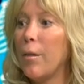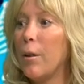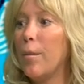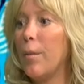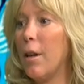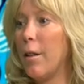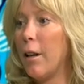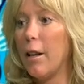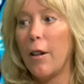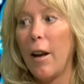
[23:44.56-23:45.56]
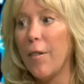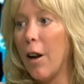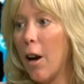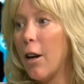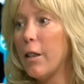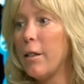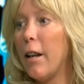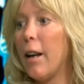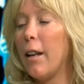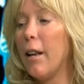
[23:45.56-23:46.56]
room thinking they're having a heart
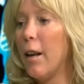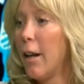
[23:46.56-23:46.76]
attack,